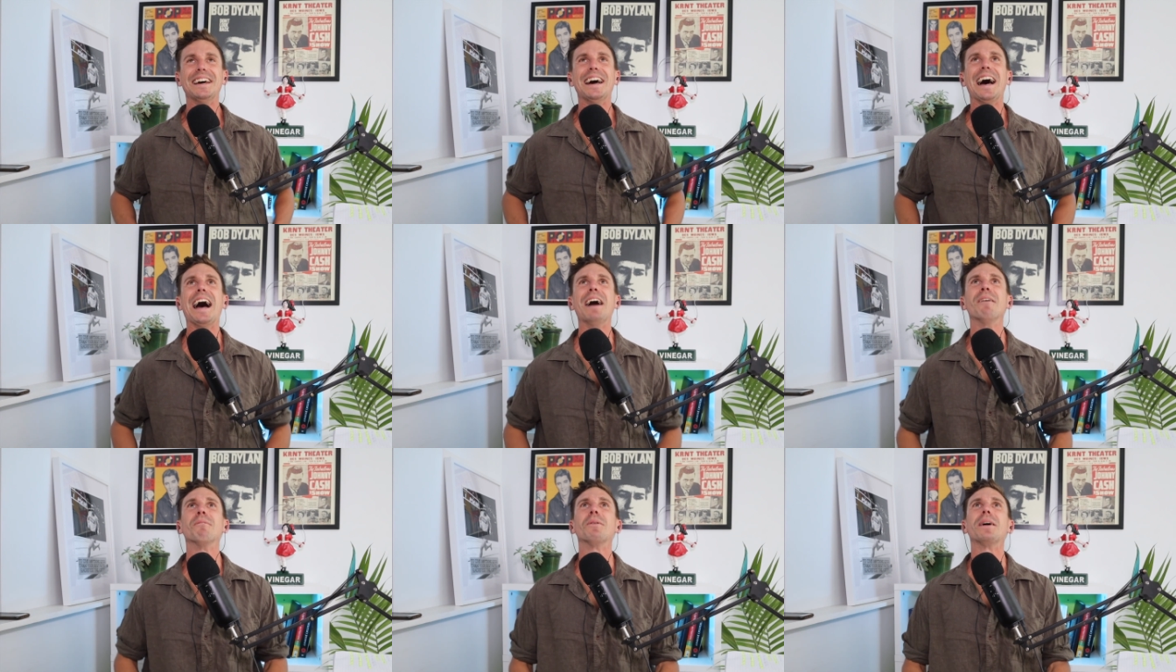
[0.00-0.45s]

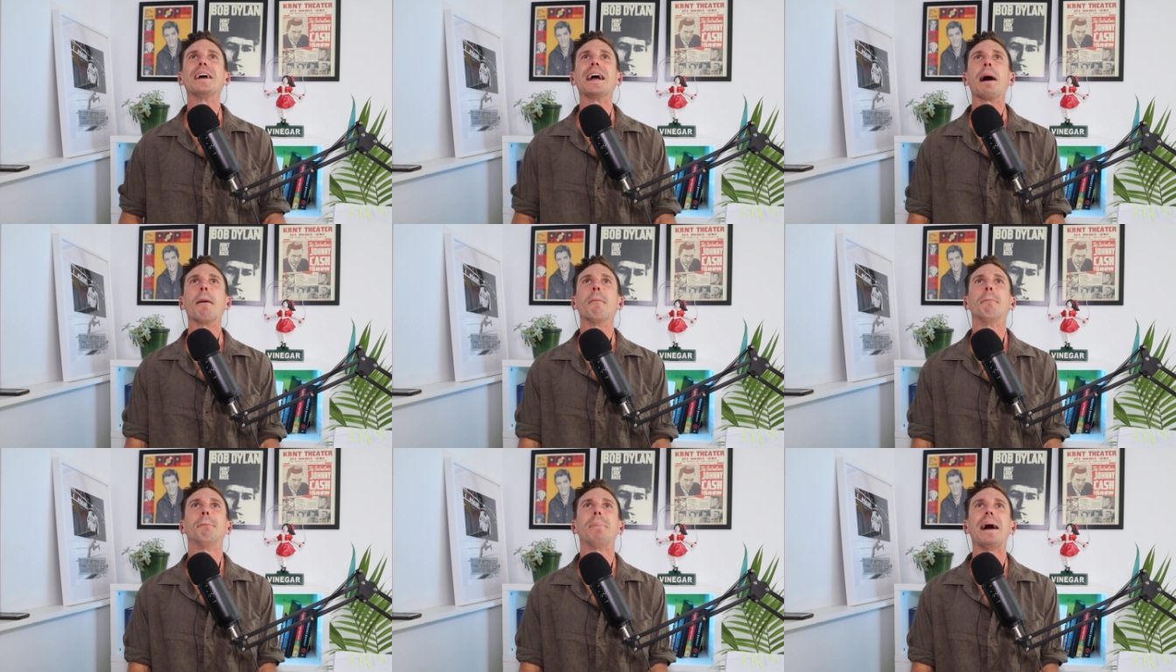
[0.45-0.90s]
and we
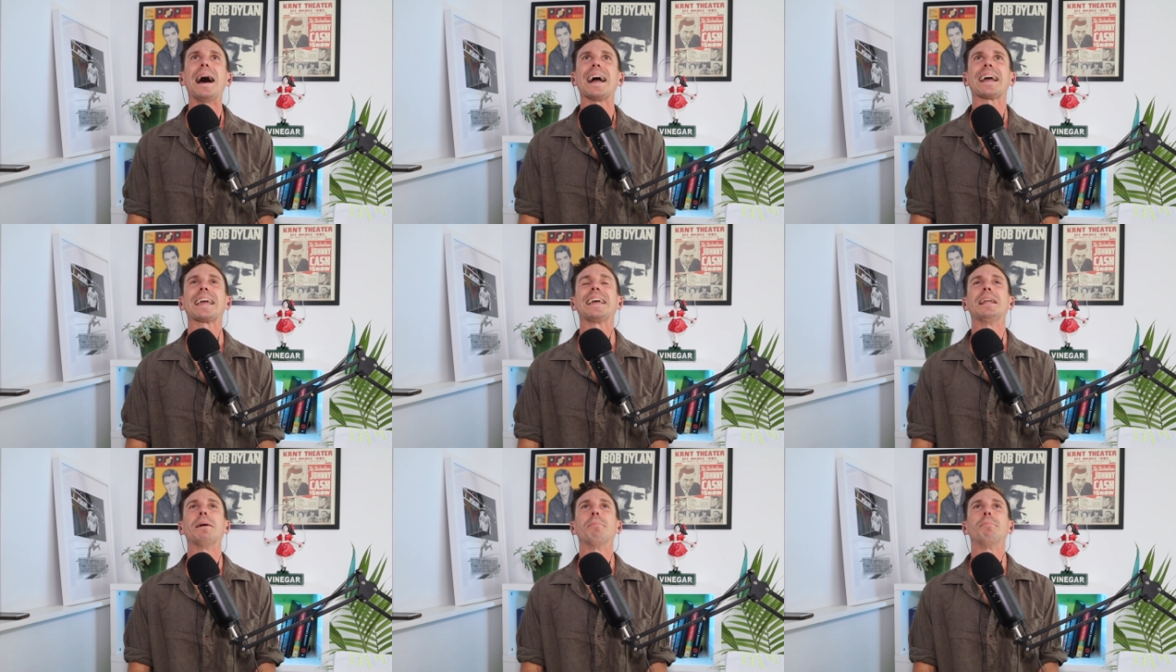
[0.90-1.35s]
are
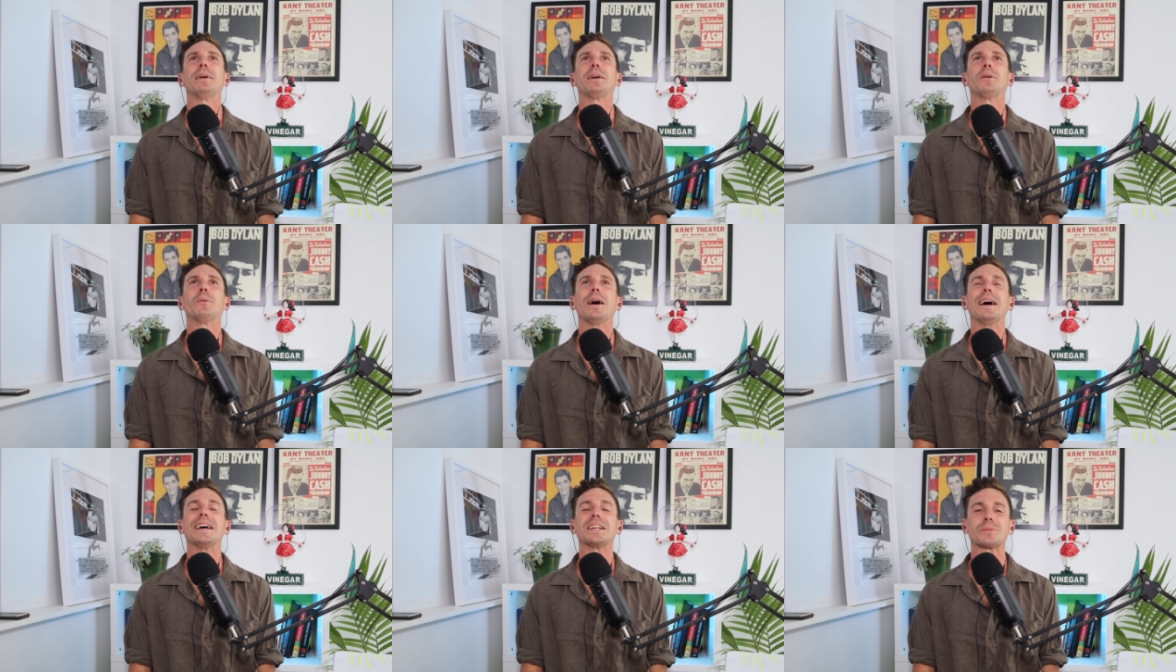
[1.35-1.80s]
back in a
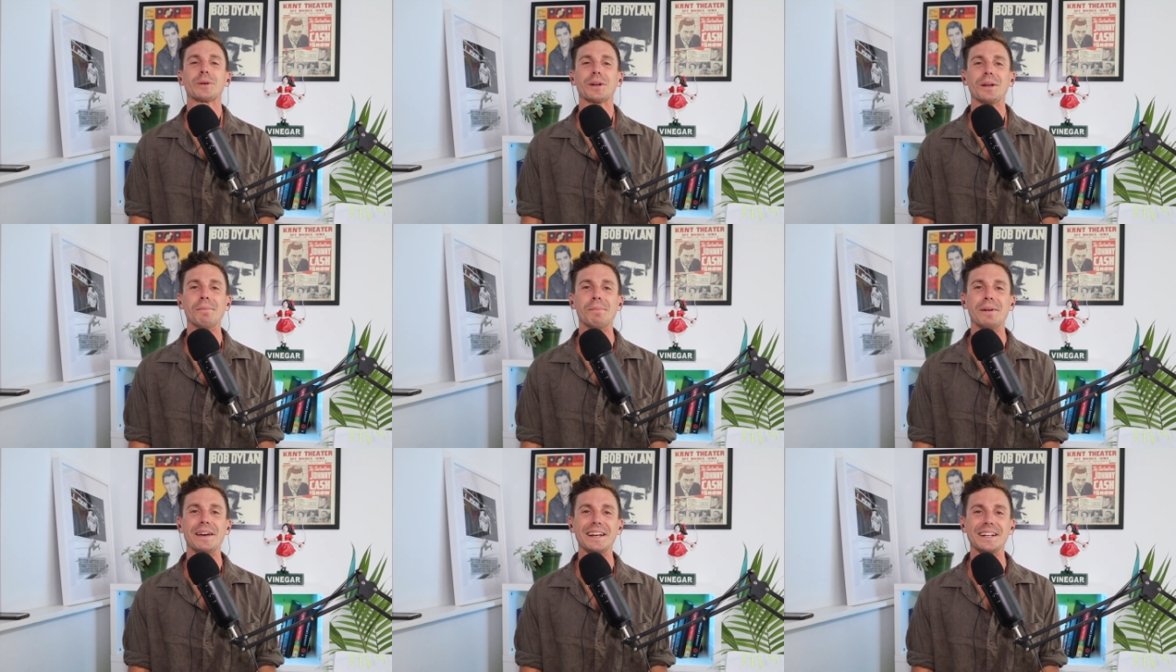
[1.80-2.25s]
big way, is what
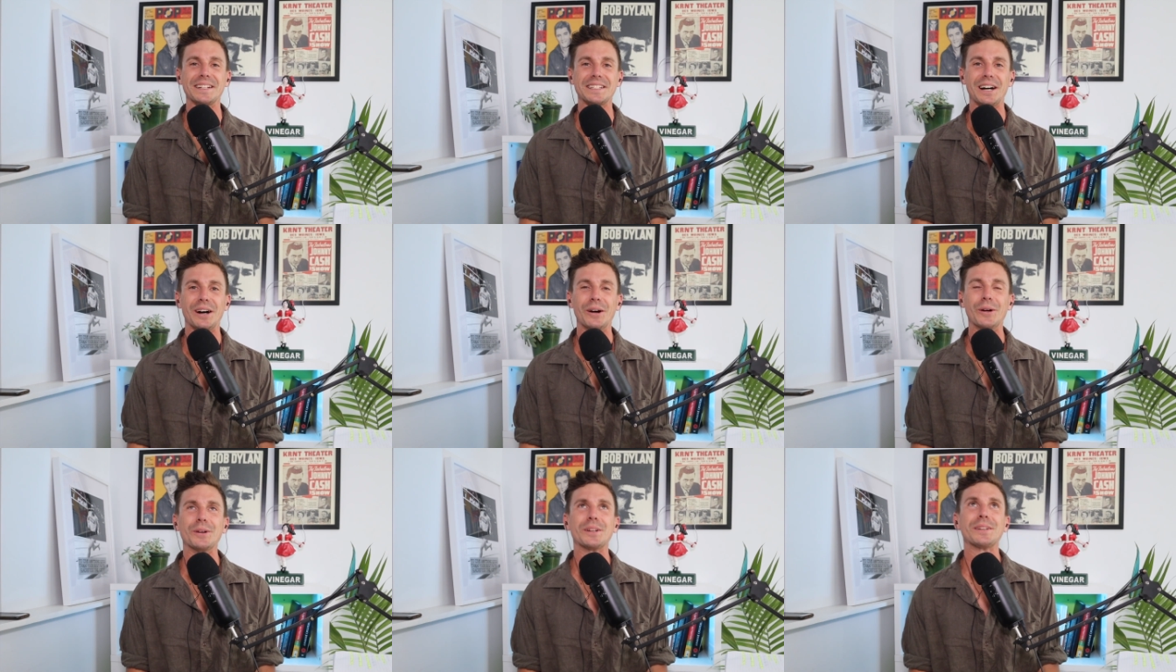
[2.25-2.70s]
I'm being
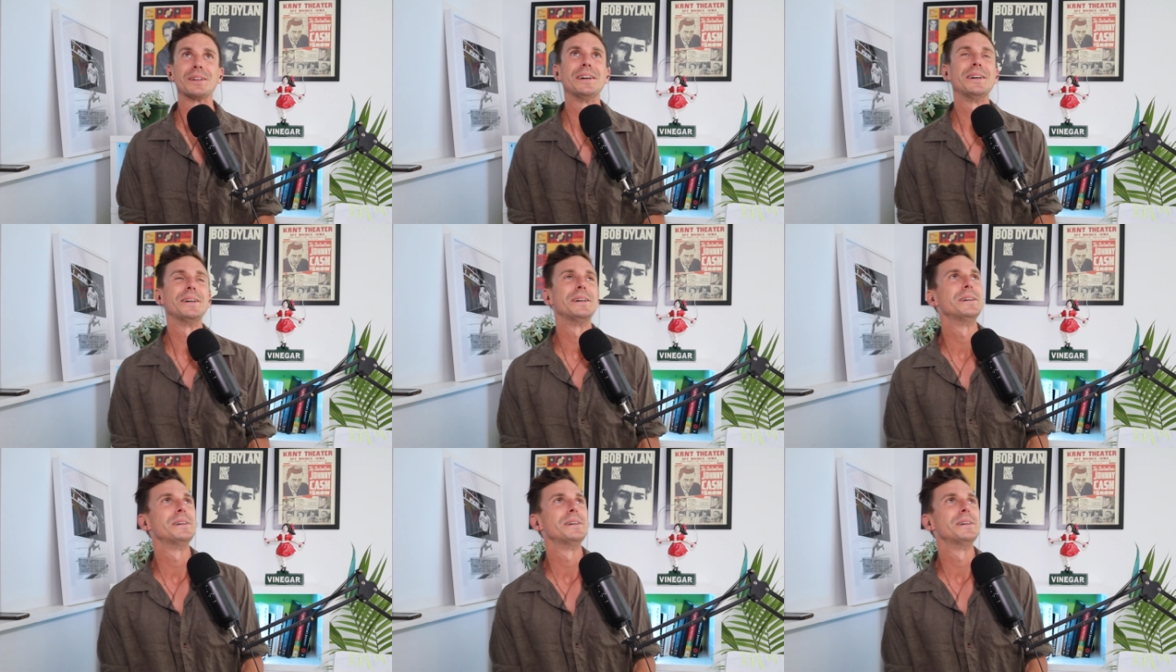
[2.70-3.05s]
told.